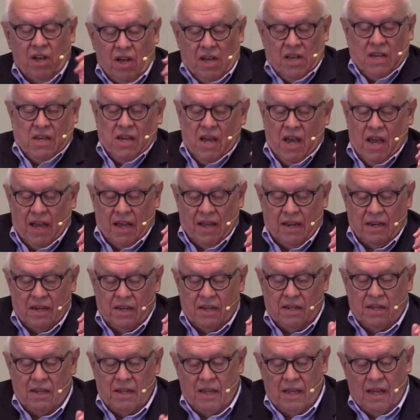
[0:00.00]
again,
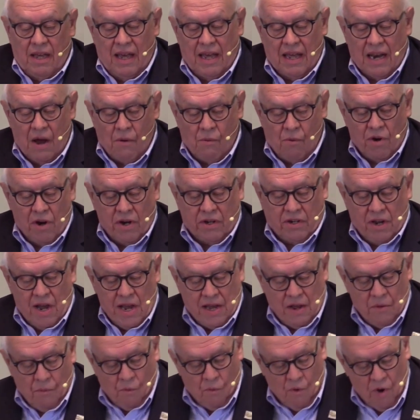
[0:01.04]
and I want to take
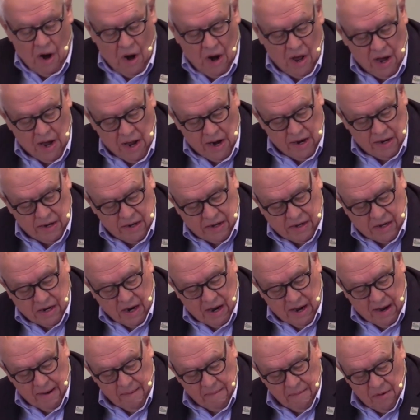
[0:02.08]
it one line at a
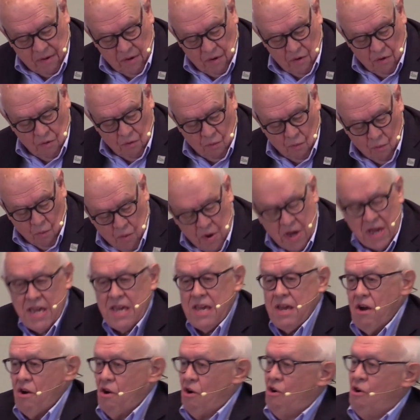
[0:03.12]
time,
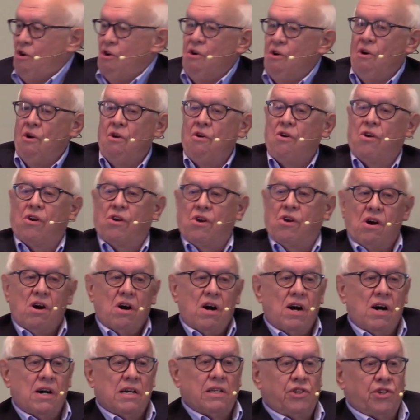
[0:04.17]
we are
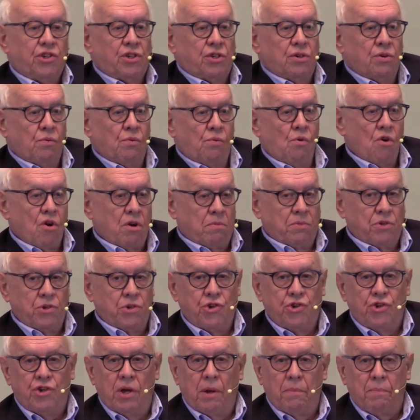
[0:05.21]
God's
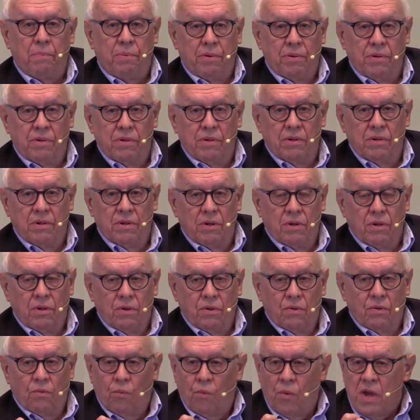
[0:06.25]
workmanship.
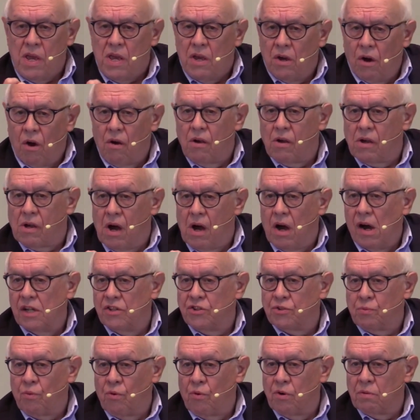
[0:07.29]
We are
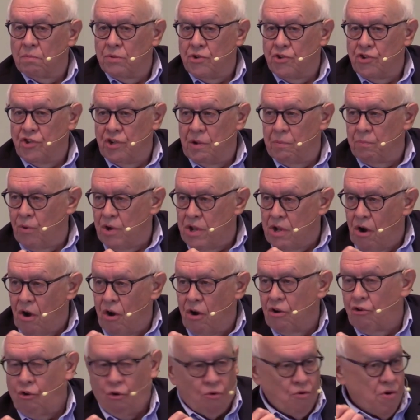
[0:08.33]
God's workmanship. We
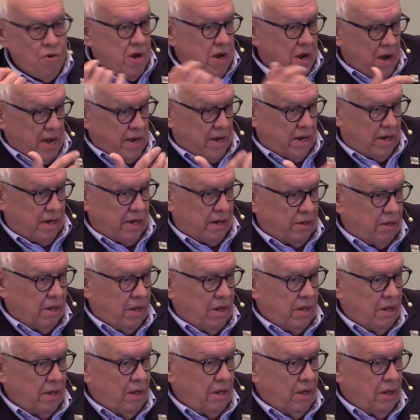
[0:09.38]
are created,
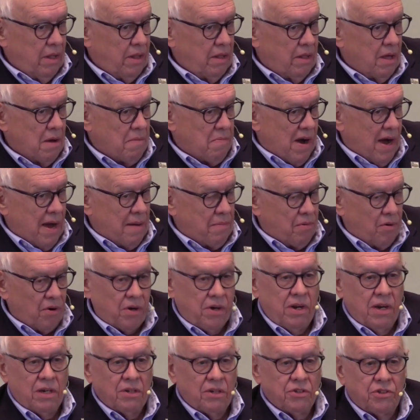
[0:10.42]
the Bible
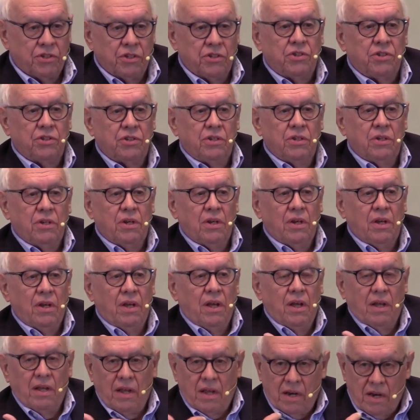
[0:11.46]
tells us,
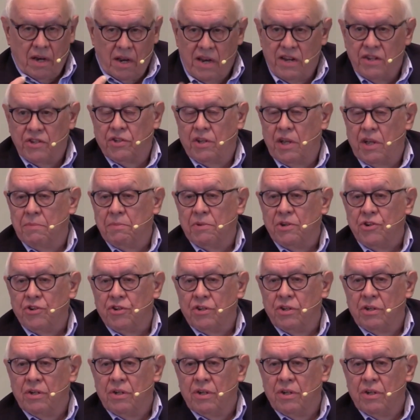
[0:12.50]
in His image.